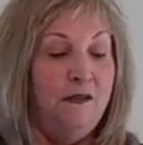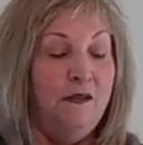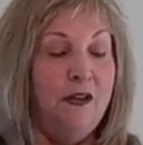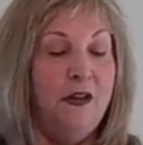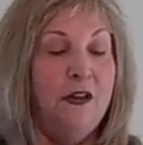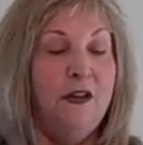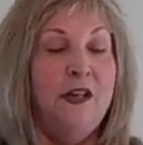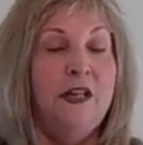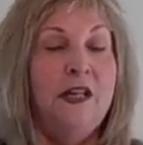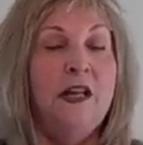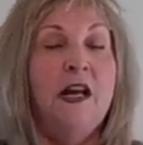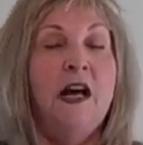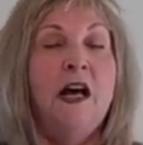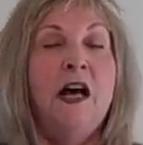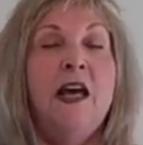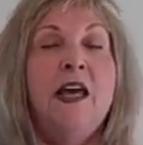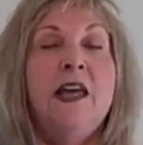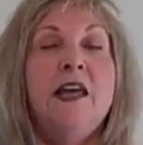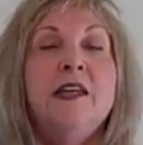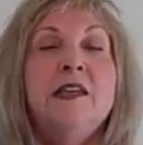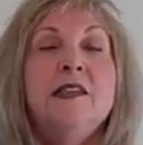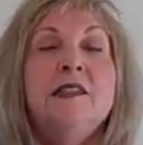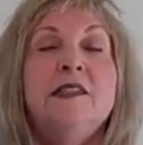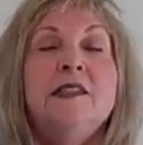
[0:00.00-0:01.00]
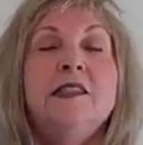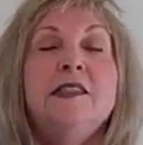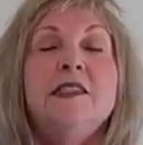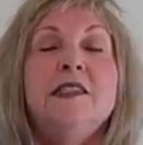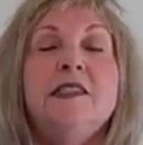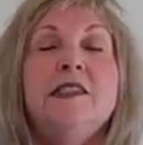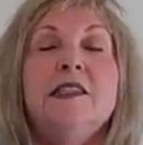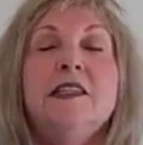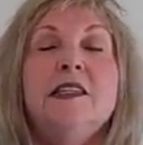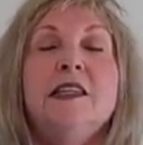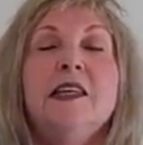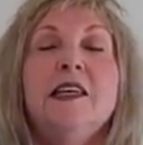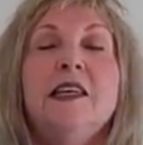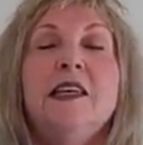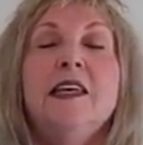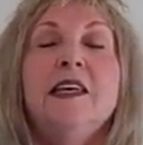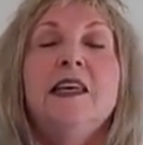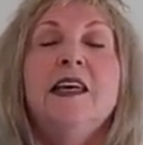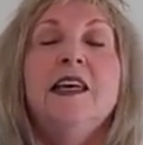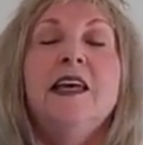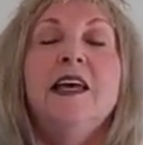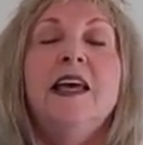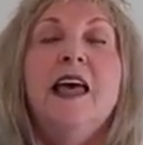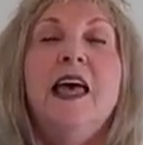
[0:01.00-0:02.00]
Very nice.
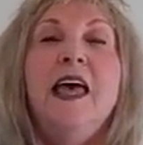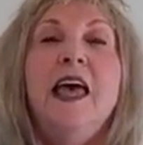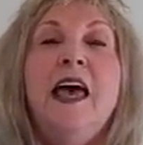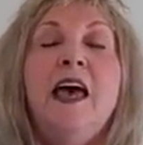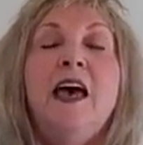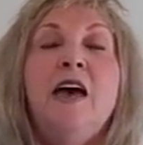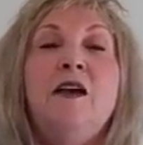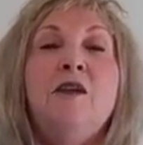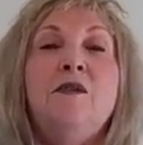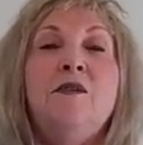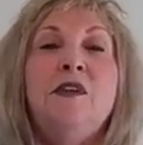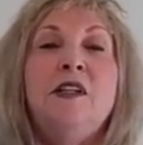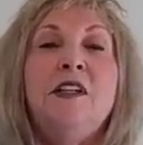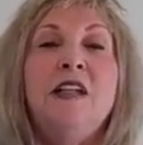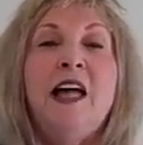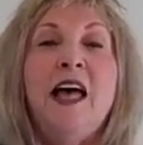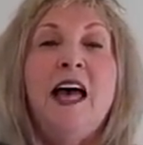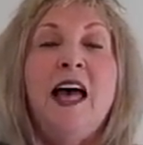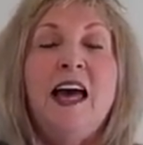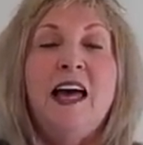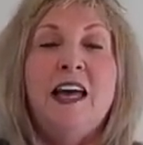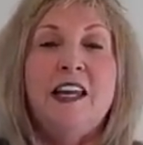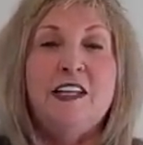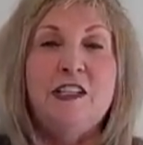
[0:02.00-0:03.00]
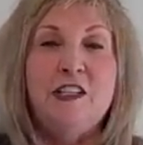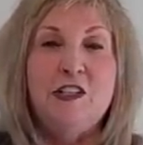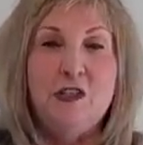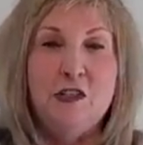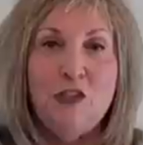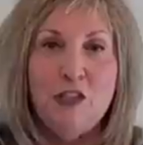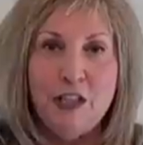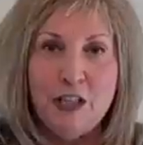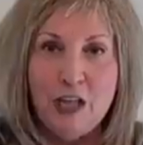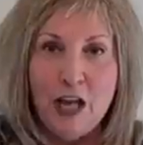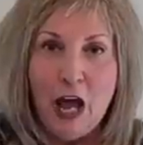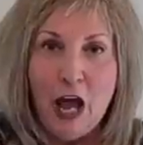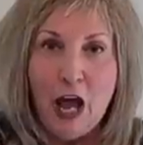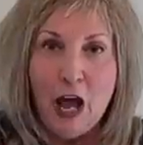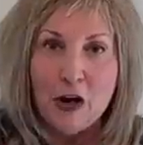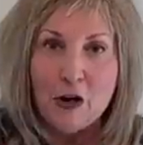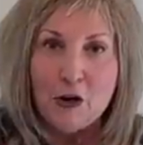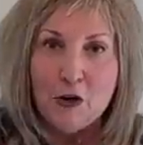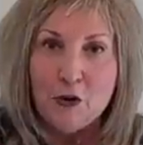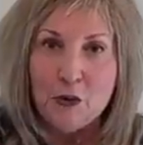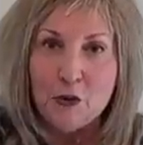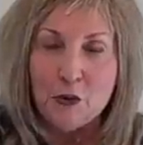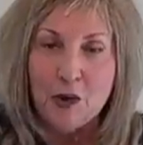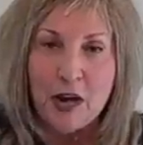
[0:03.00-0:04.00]
And relax. You did a
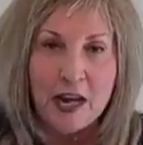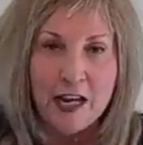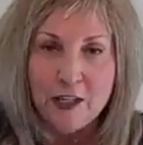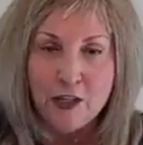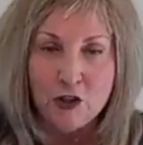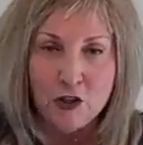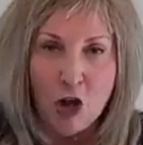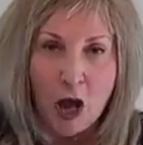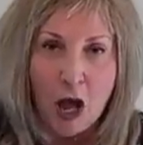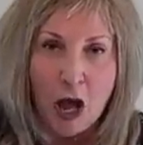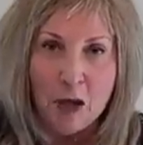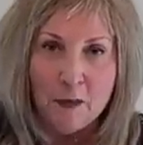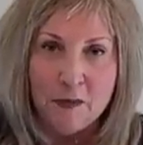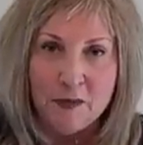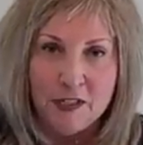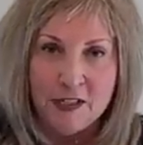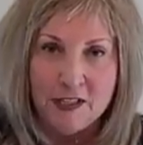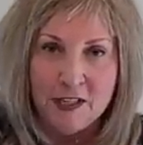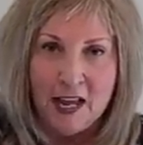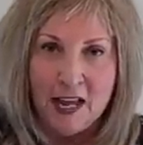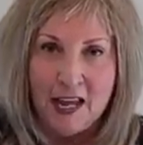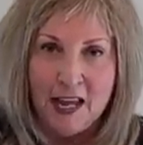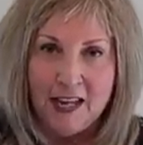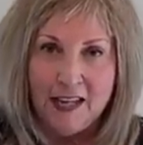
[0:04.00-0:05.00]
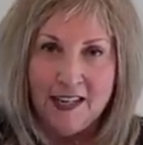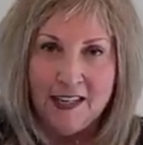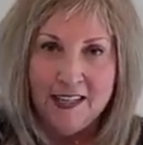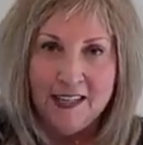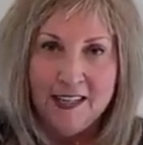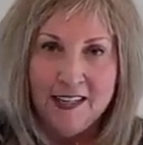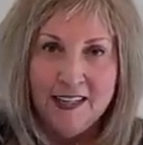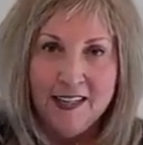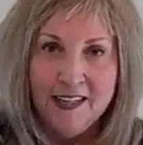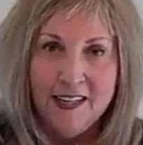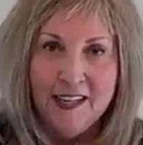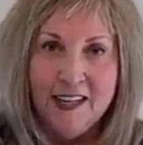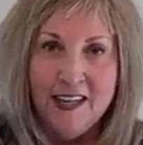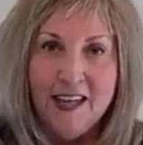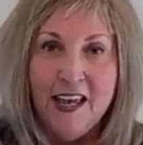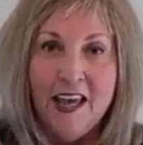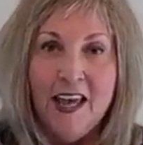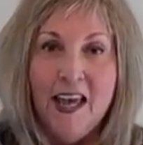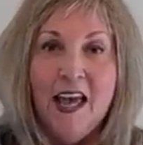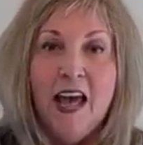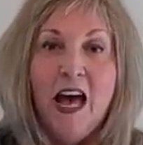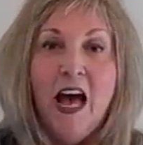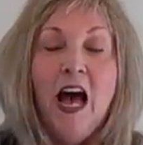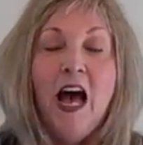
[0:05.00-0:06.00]
great job today.
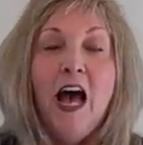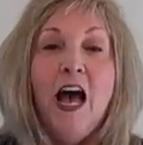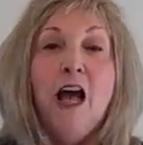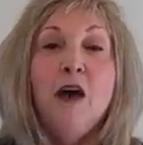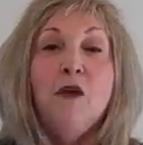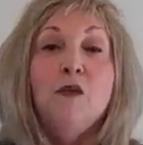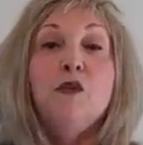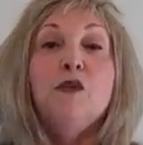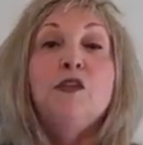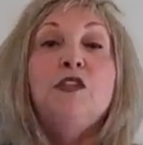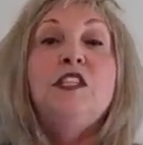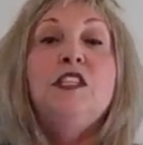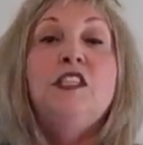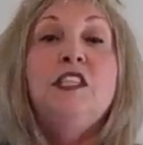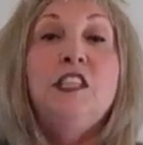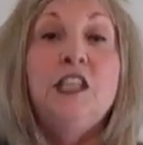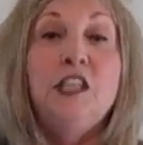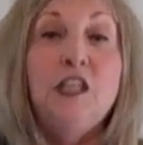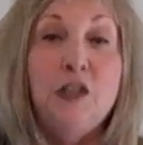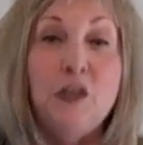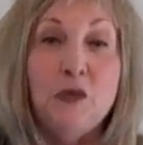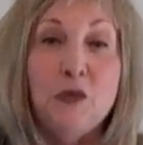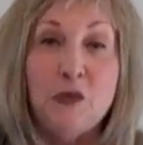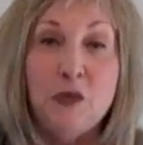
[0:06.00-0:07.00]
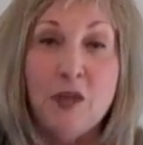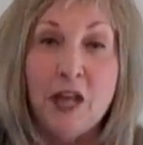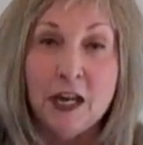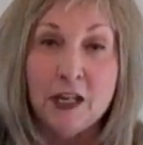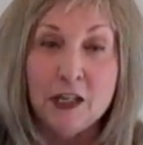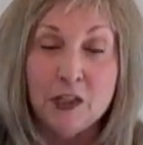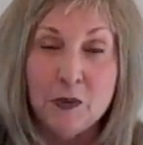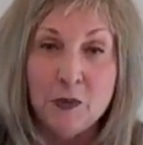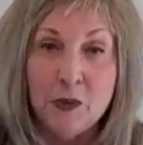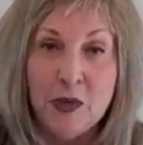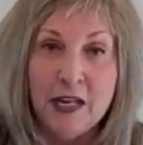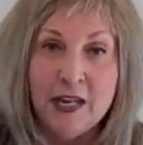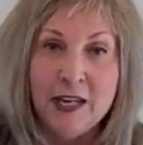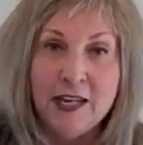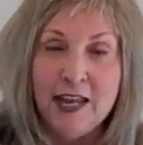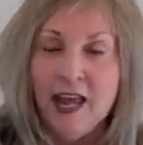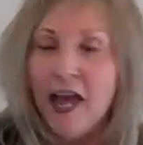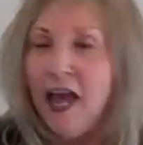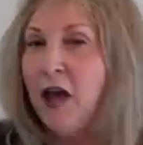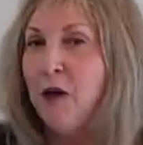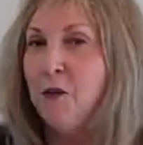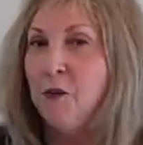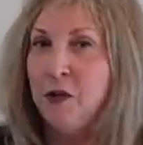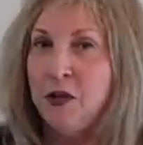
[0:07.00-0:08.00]
I will see you next week,
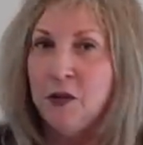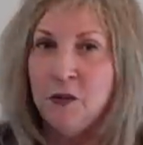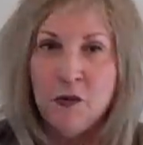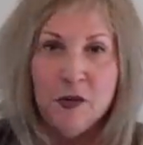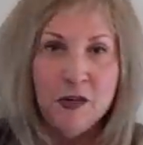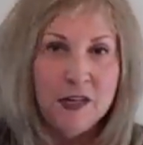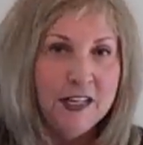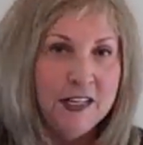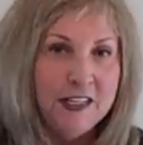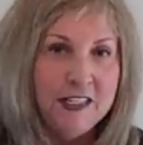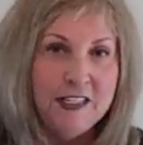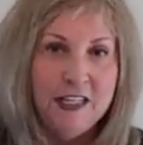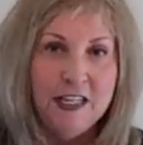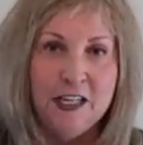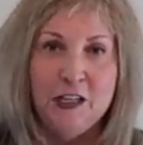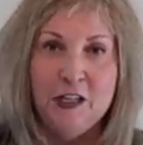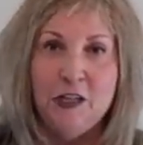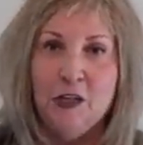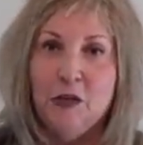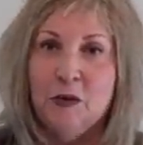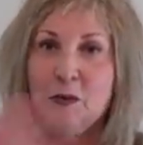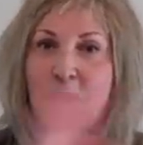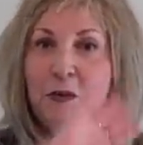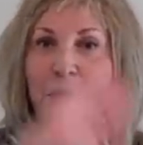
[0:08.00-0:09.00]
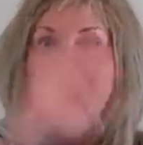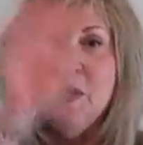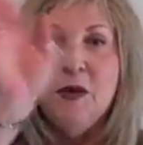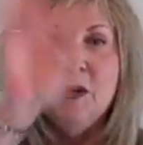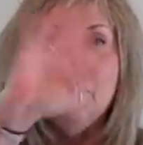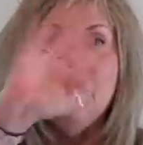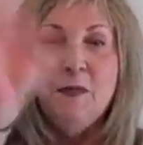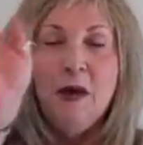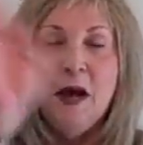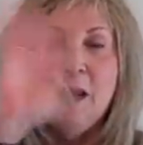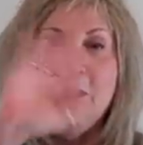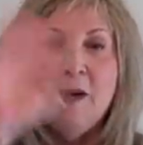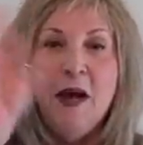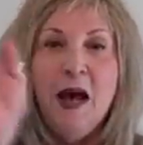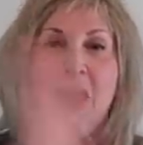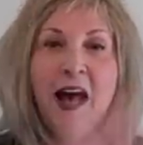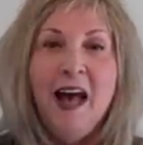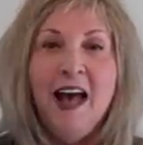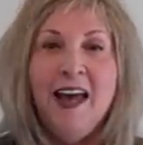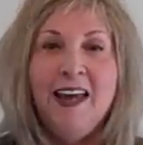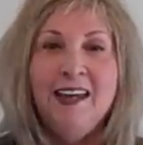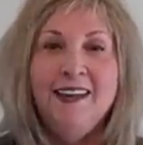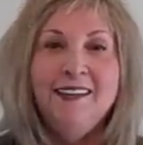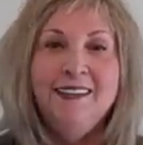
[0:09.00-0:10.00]
and we will continue.
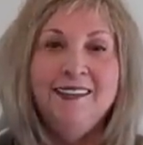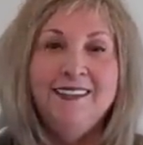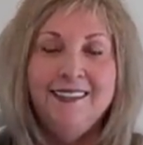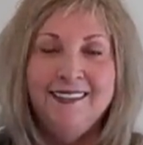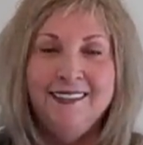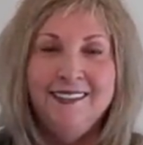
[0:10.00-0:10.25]
Bye-bye.